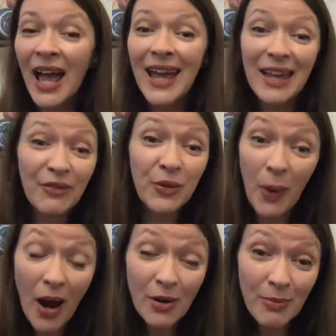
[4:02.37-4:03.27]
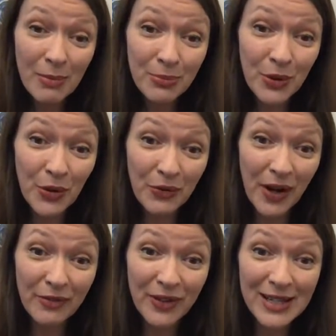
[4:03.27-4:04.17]
if you are a member of our
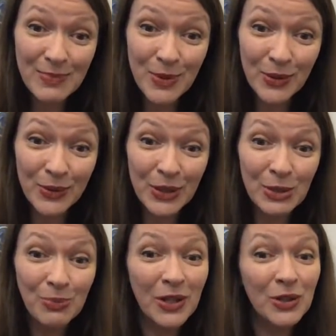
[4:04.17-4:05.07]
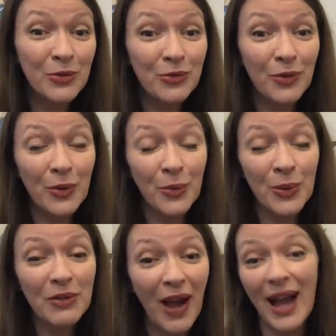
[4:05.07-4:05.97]
Facebook group,
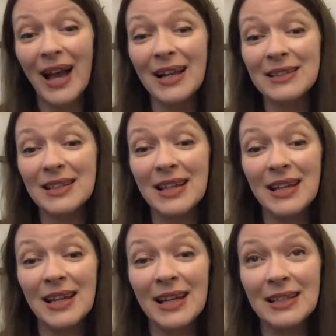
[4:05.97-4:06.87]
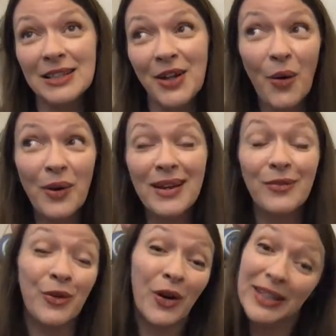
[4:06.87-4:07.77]
we've had it going
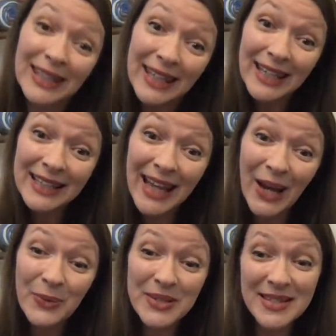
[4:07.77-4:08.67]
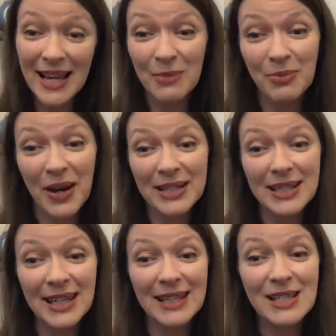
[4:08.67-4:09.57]
for a year now. We're
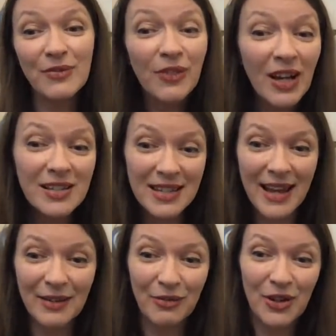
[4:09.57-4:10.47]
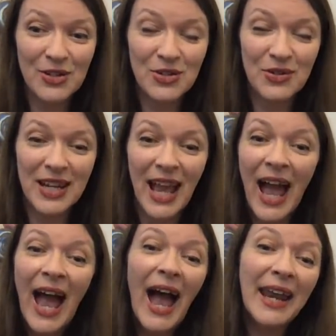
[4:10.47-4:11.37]
celebrating its first anniversary,
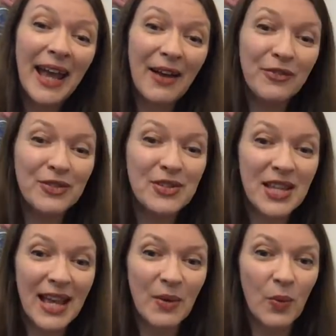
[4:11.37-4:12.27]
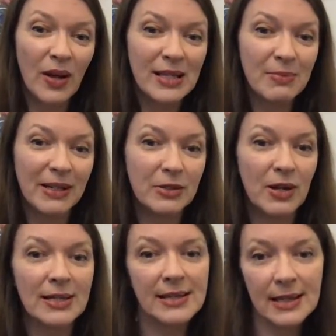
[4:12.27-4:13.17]
and I have to say, why is my
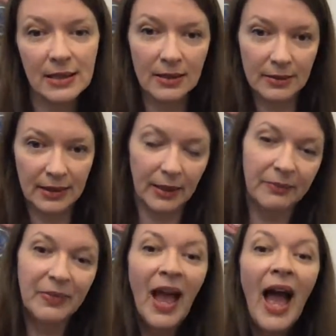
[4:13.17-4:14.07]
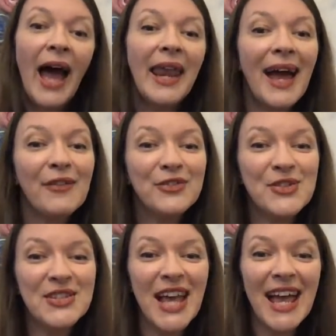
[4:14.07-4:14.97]
dress in there? Yeah, and I have to
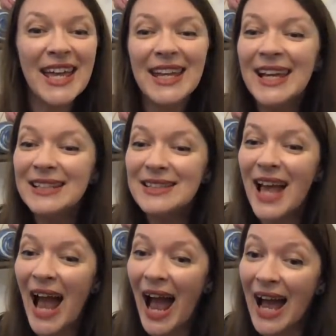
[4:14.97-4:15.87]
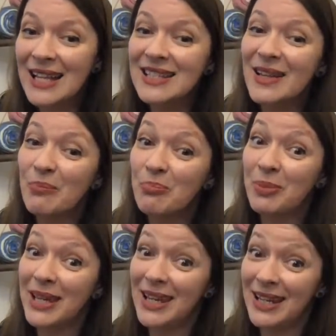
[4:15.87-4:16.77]
say it has
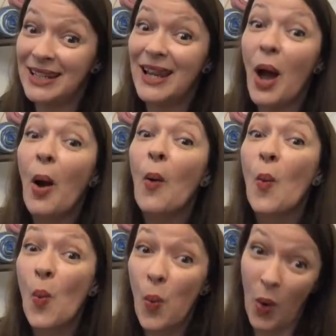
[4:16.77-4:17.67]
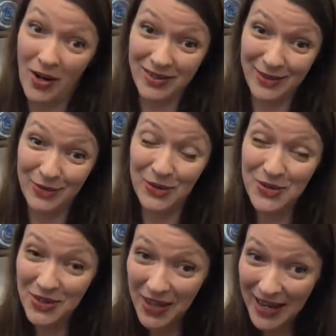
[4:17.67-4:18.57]
been wonderful.
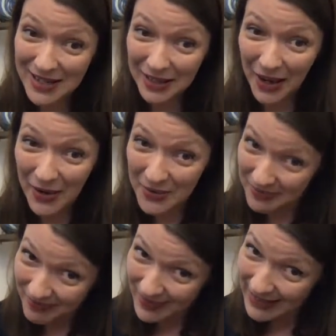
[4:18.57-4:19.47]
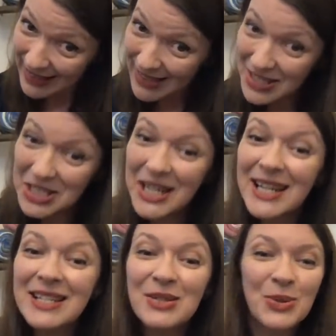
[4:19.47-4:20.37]
So there you go.
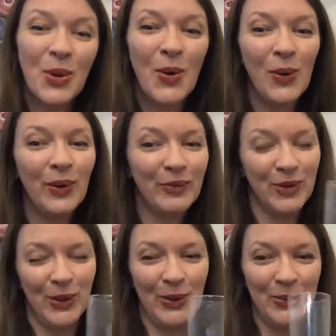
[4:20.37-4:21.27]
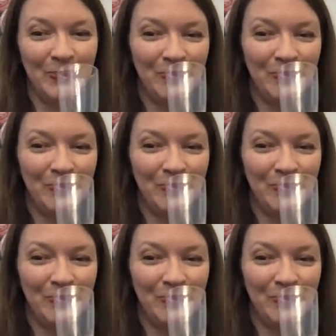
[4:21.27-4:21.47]
Cheers to all of you.